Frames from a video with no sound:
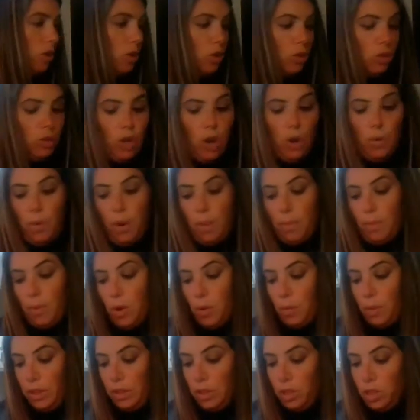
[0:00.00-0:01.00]
So I'm
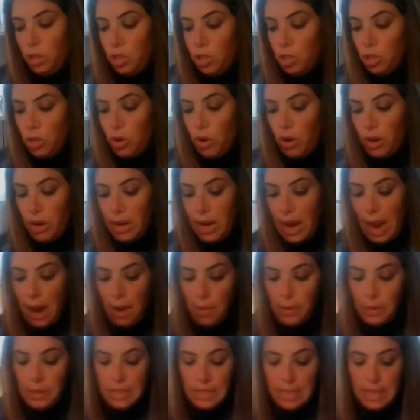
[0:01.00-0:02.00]
going to start
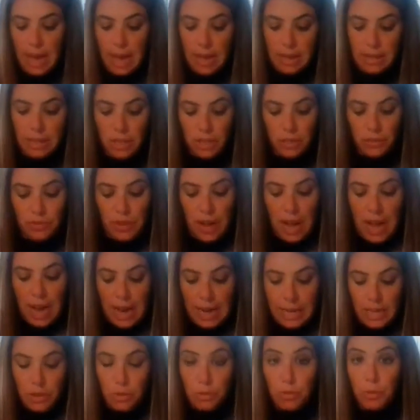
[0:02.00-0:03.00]
now. It says
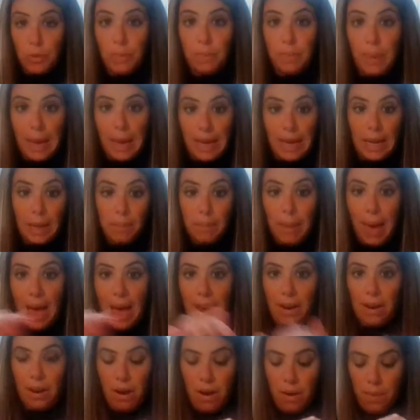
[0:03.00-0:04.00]
divide the remaining
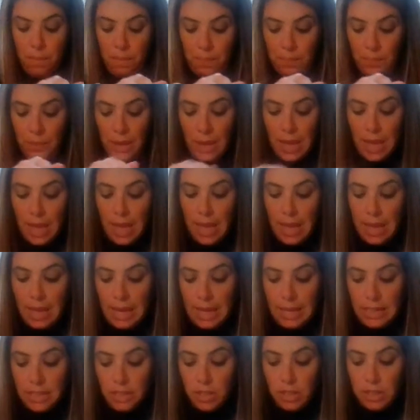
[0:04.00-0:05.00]
batter
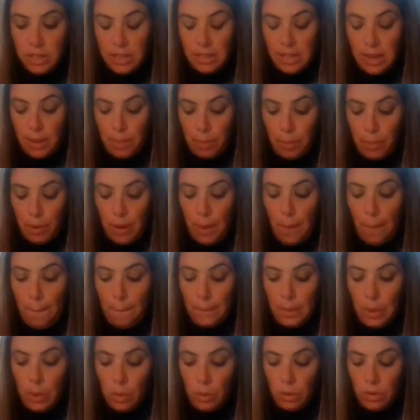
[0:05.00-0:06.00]
into separate
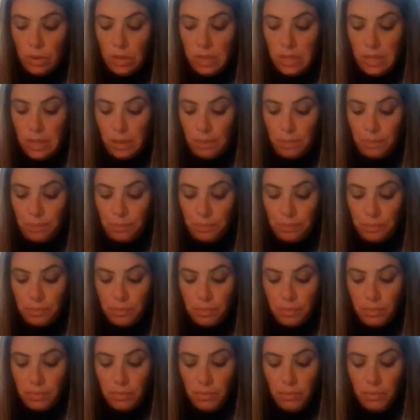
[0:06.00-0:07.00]
bowls.
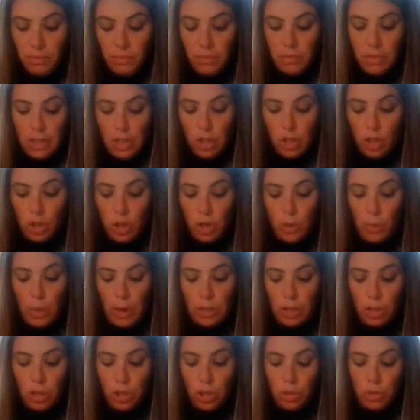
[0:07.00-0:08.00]
So you
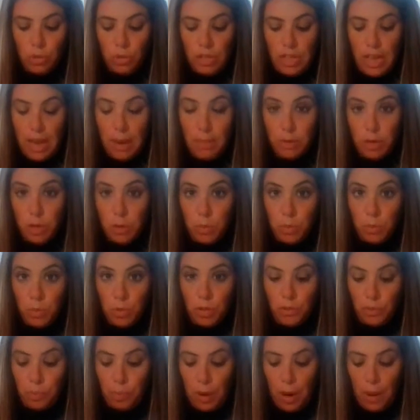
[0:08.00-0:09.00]
want 2
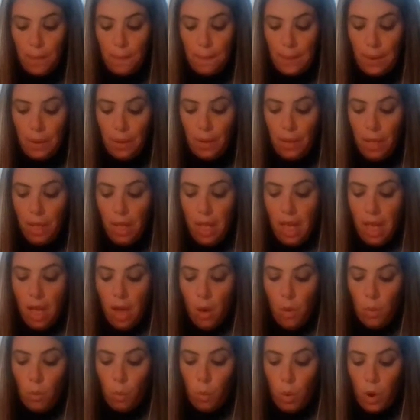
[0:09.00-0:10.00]
tablespoons of purple,
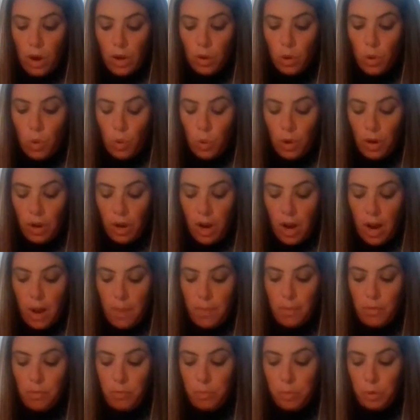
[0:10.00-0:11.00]
1/4
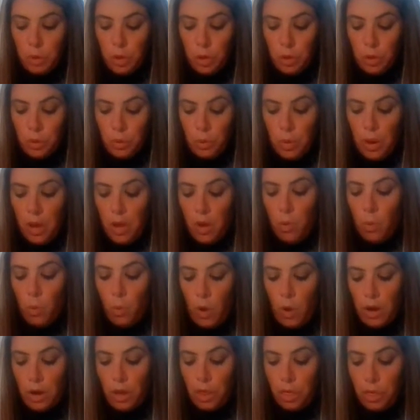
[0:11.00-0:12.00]
cup of blue,
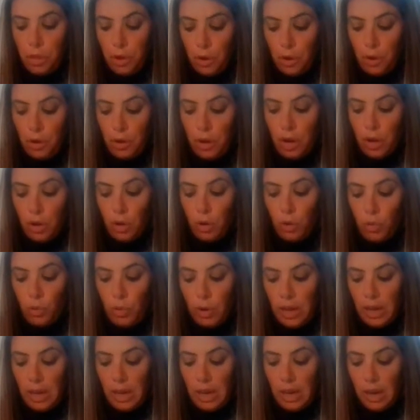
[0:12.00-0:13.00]
1/3
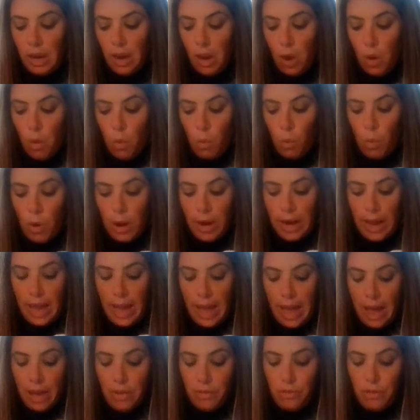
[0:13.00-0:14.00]
green,
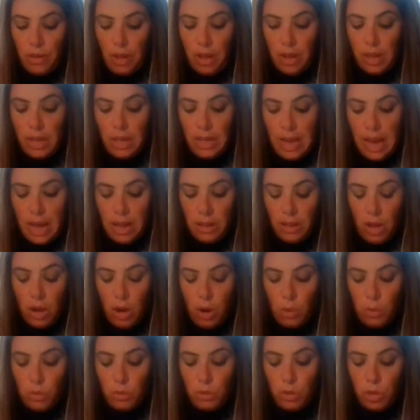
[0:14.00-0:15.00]
1/2
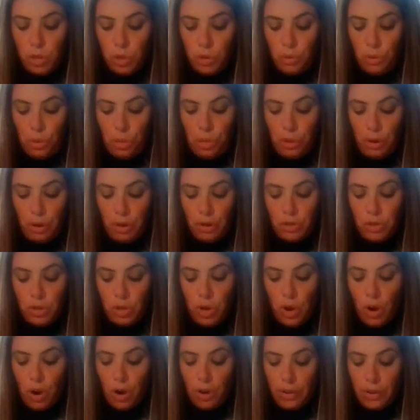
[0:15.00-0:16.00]
yellow, 2/3
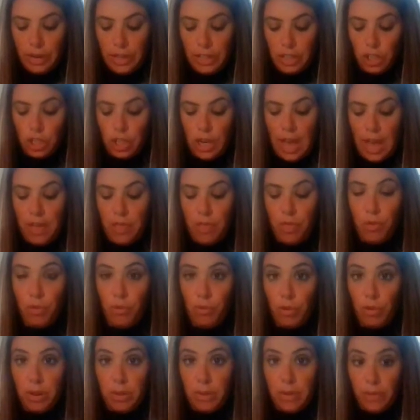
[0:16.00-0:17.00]
orange, and
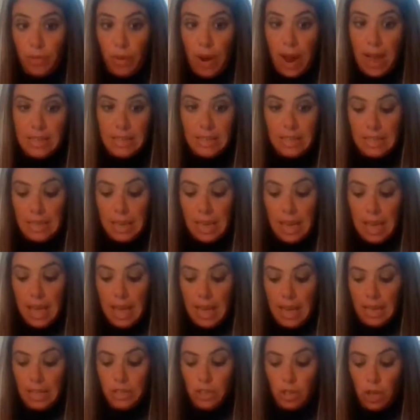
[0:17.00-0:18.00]
the rest
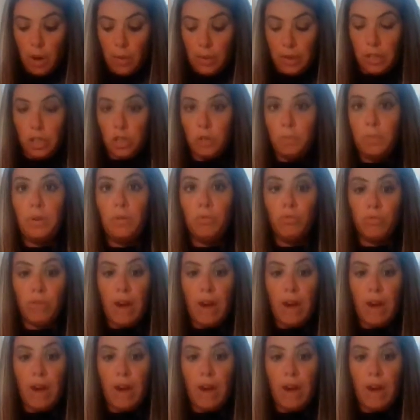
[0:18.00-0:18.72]
is going to be